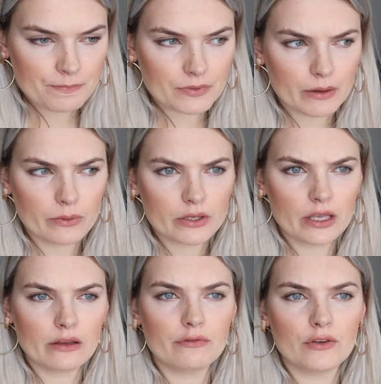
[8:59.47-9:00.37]
they will
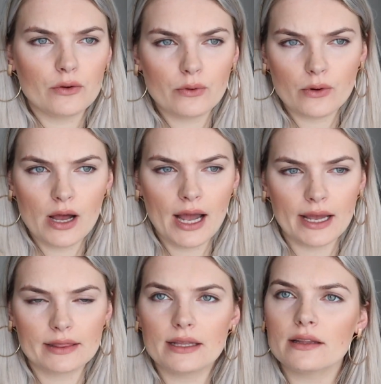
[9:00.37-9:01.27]
give you,
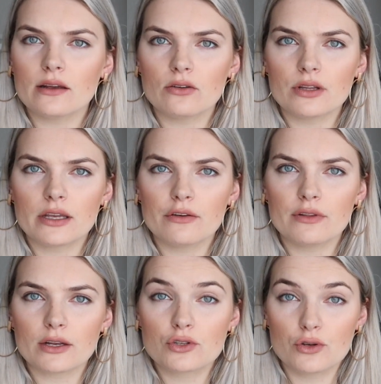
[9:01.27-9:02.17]
I think they only give
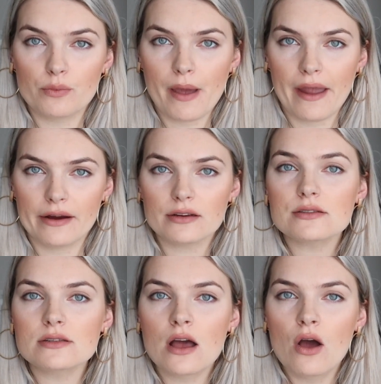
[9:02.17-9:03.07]
like 2
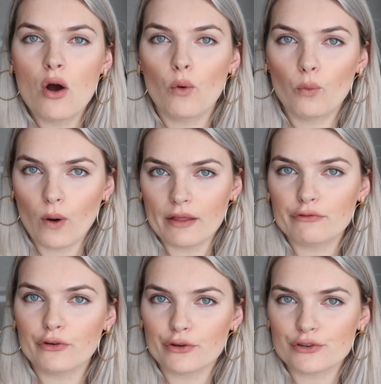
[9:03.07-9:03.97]
pairs, one
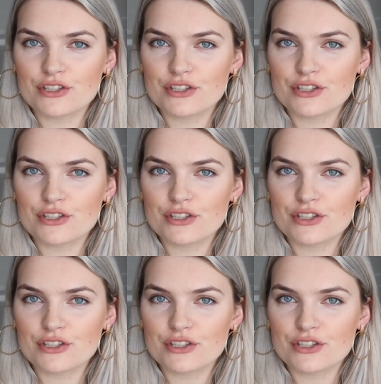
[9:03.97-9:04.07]
for your